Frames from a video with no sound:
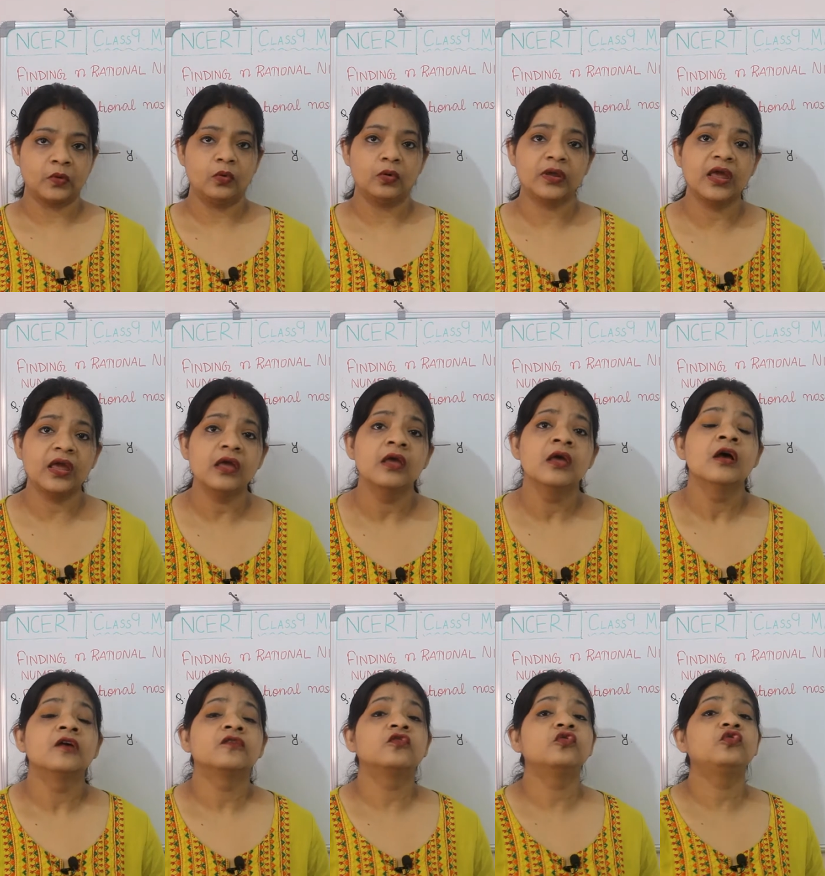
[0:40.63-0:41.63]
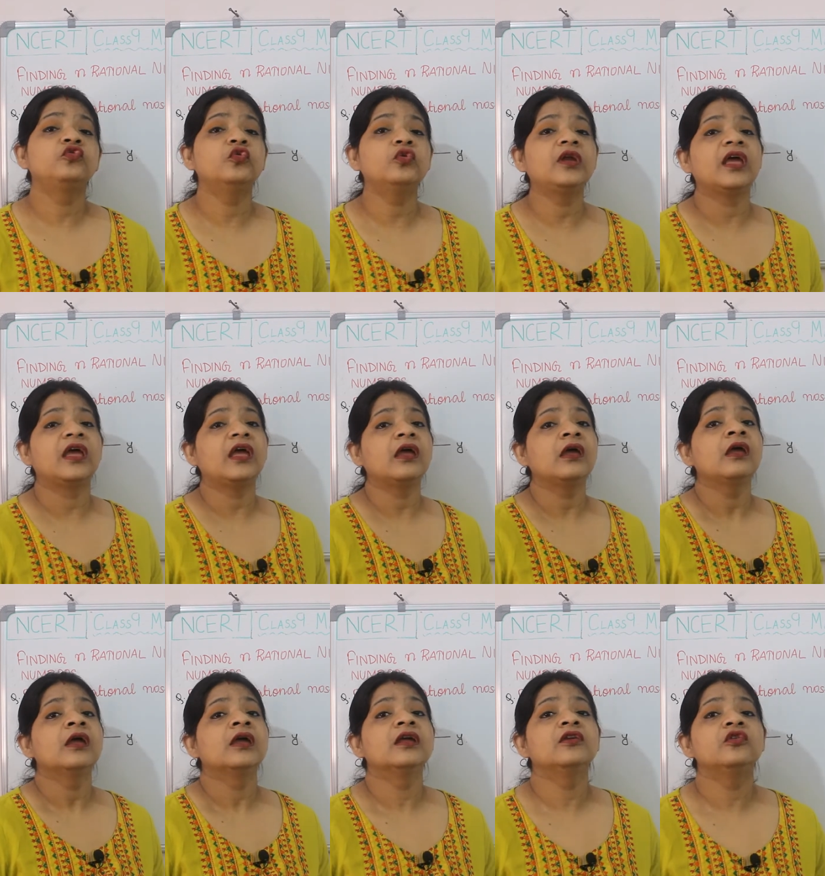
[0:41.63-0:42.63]
Okay, so
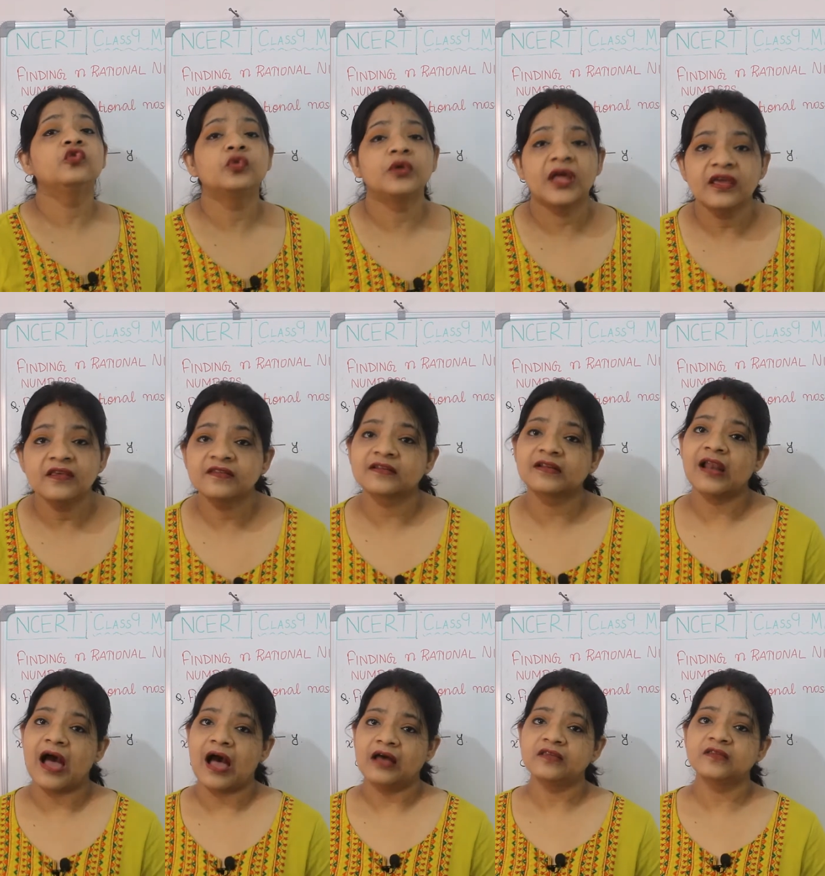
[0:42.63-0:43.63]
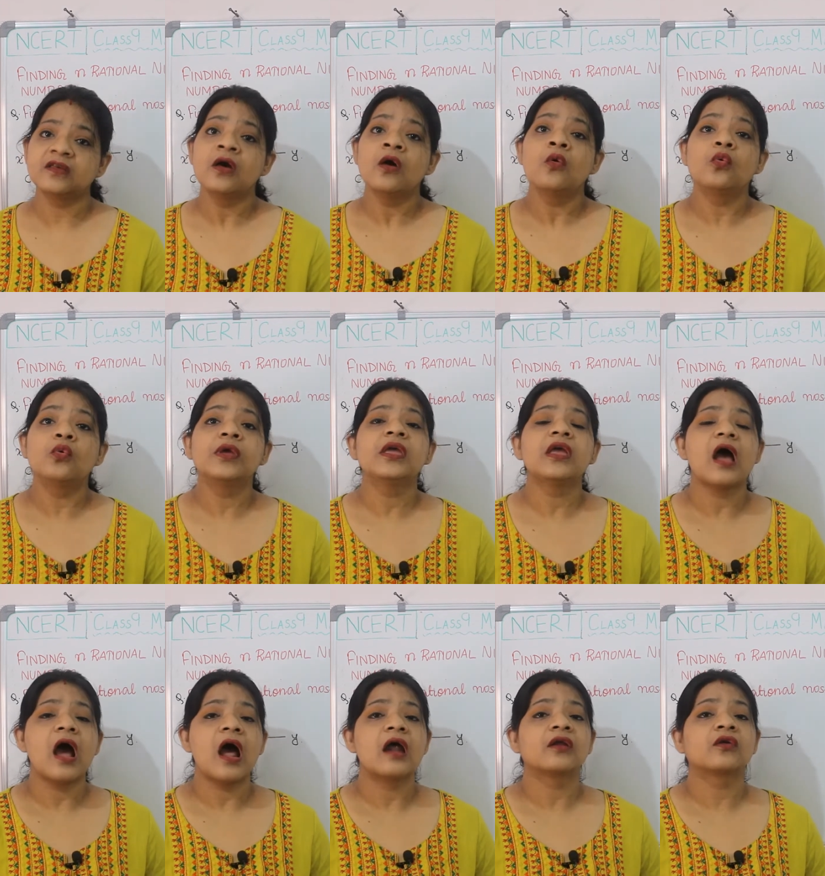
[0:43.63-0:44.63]
in today's class we
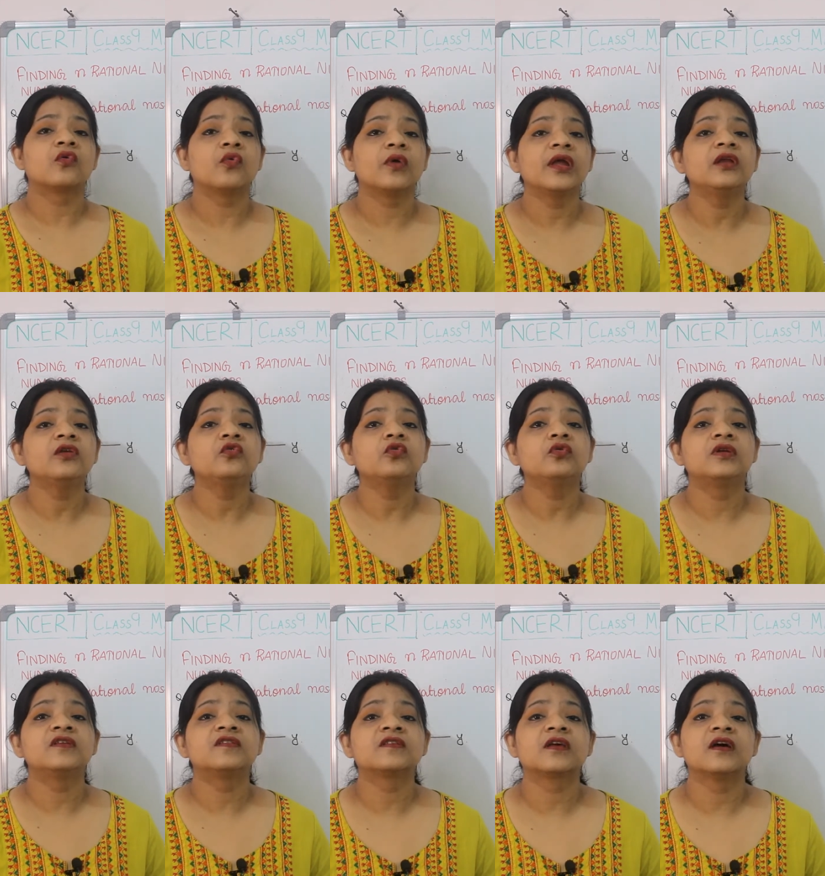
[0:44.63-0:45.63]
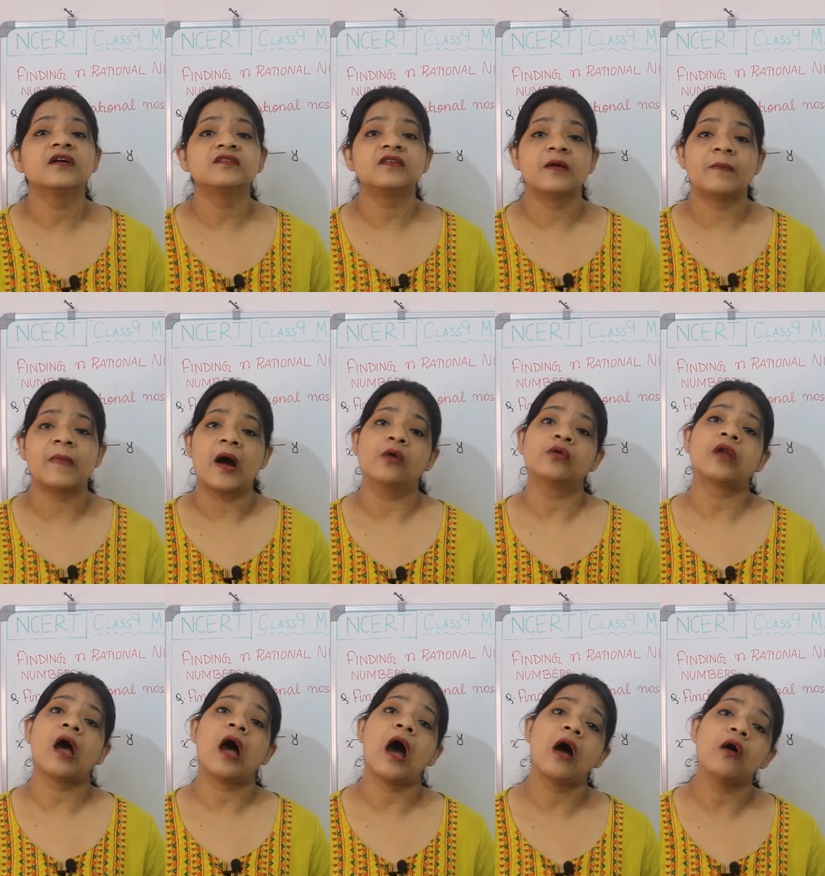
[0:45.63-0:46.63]
are going to discuss about
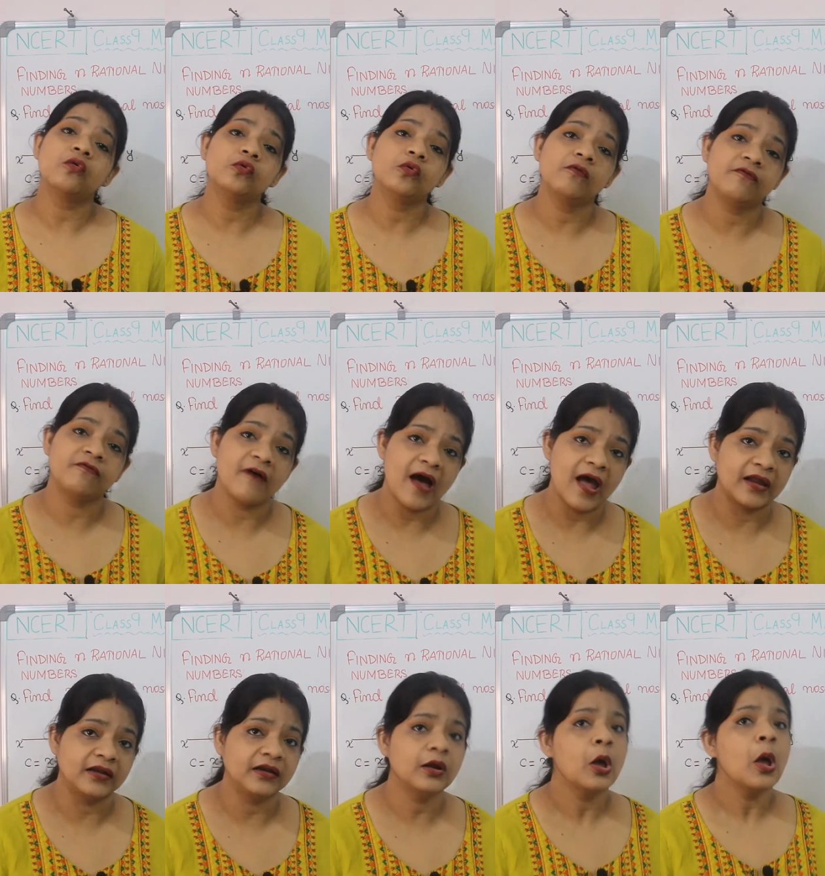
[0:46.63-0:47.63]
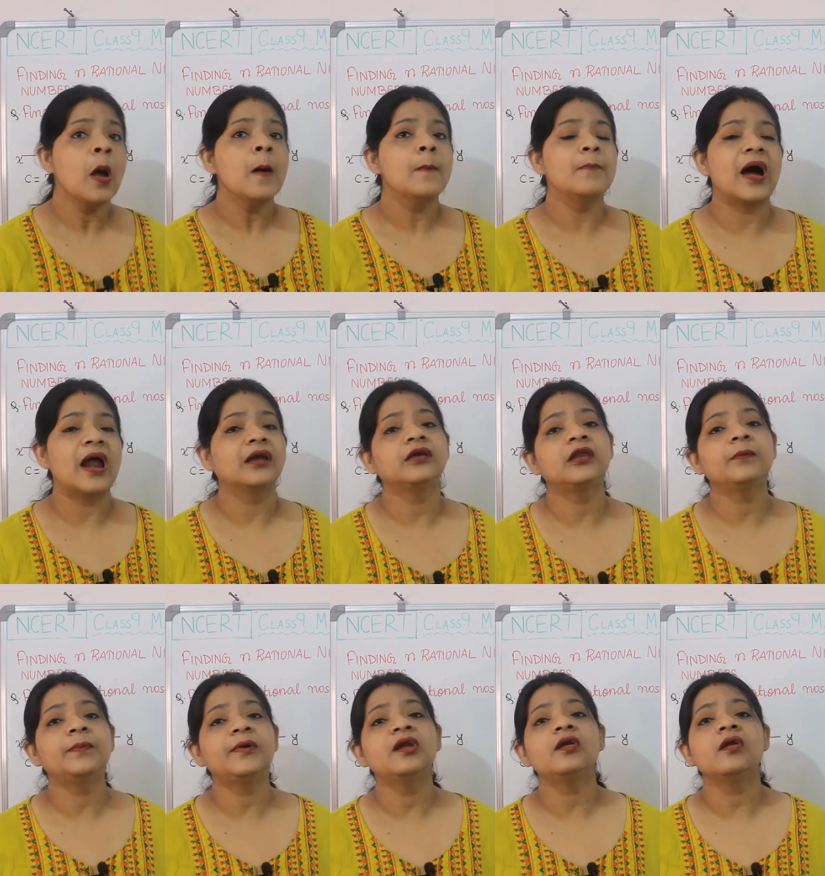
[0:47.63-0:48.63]
how to find
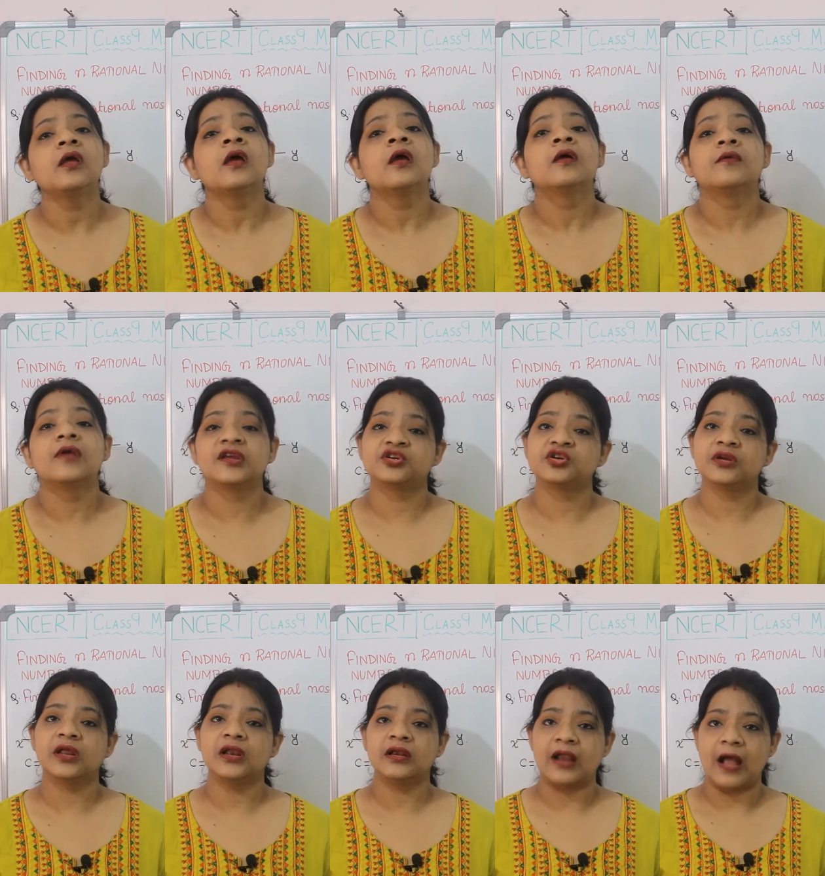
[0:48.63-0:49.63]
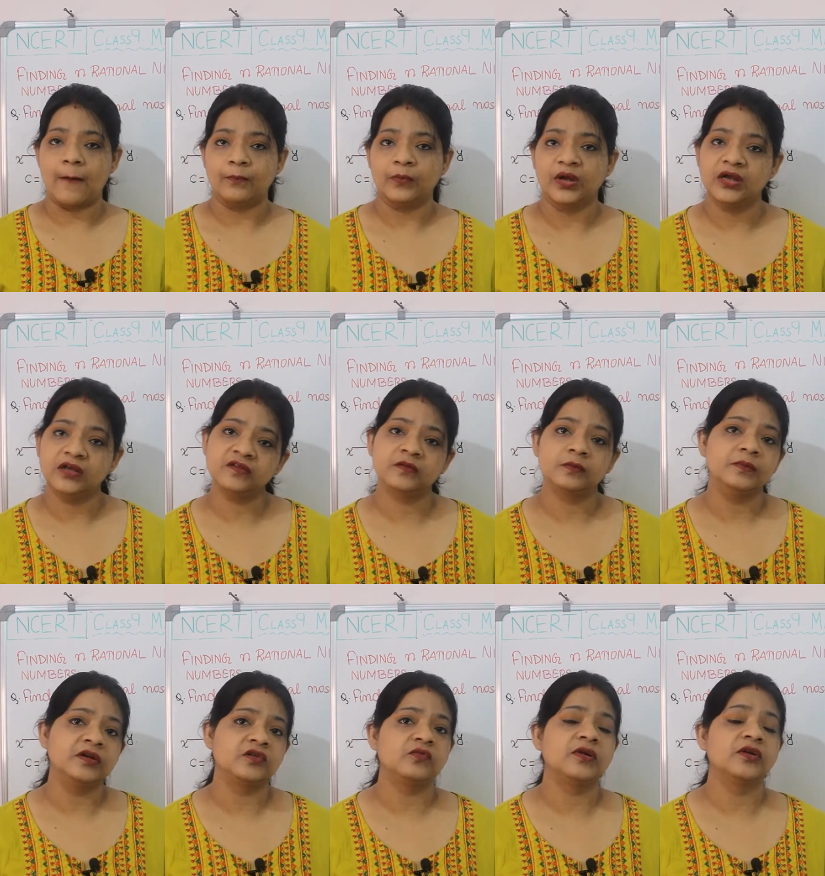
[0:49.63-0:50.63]
multiple rational numbers
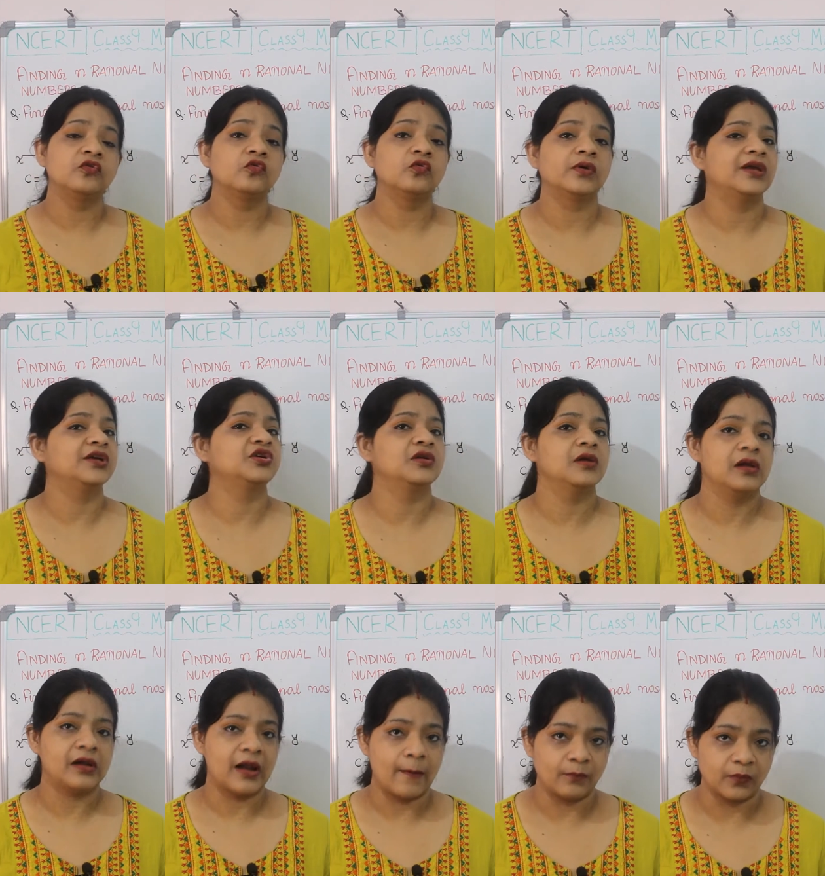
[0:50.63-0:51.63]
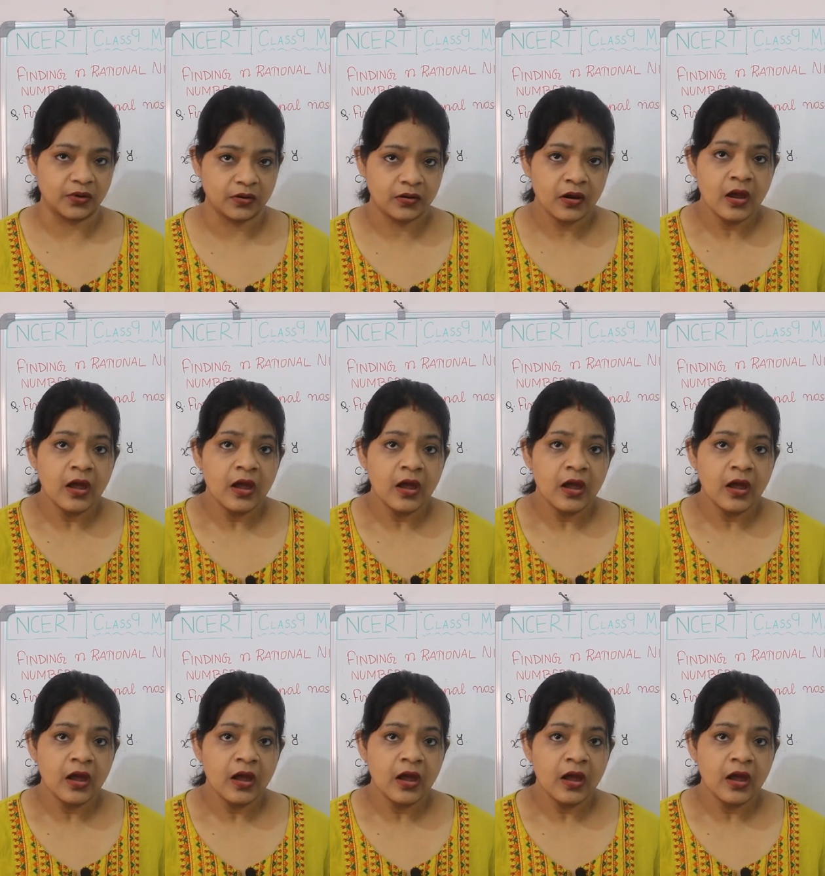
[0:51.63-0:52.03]
between two rational numbers.